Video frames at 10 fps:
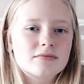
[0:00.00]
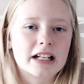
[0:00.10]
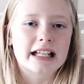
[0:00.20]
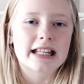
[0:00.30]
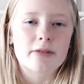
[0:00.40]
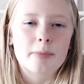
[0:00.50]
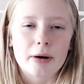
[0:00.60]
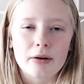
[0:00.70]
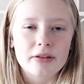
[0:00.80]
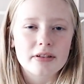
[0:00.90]
They were both,
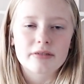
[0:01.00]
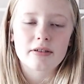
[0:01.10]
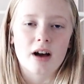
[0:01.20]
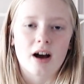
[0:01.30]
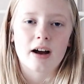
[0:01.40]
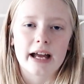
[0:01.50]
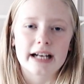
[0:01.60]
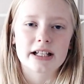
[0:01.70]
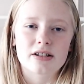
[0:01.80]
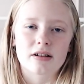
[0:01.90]
Annie
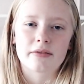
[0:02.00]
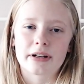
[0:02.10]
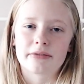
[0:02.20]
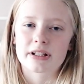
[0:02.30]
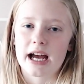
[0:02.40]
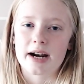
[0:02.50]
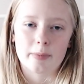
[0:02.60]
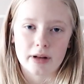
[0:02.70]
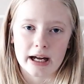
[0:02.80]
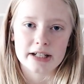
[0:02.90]
Sullivan was kind of
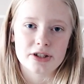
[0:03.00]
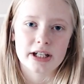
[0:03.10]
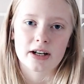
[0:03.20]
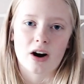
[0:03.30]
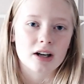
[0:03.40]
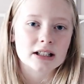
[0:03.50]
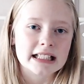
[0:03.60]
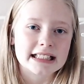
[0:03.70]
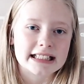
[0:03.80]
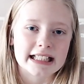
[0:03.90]
blind, she could hardly
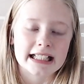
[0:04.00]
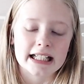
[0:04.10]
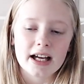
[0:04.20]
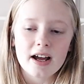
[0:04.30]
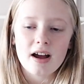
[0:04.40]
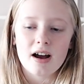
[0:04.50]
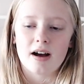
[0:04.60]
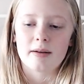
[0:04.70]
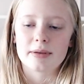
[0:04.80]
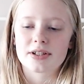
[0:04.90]
see,
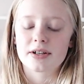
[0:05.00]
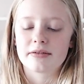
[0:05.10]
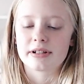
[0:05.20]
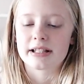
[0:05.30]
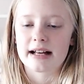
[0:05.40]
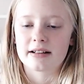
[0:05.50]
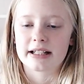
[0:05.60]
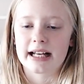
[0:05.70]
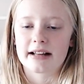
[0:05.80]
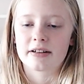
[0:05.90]
and so was Helen
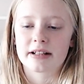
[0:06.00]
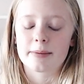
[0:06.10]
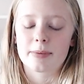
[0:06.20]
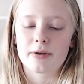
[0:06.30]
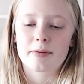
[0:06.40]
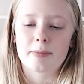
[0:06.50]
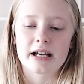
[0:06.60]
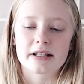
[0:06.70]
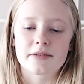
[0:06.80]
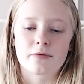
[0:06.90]
Keller. They both
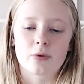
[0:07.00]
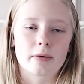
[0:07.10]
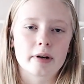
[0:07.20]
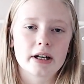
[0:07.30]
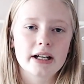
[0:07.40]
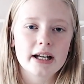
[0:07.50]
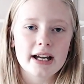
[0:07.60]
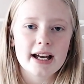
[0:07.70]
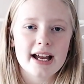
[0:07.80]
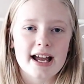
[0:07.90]
pressed forward,
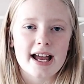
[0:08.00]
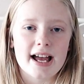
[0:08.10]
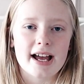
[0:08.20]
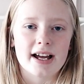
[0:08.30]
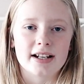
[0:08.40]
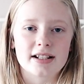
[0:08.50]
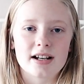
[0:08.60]
and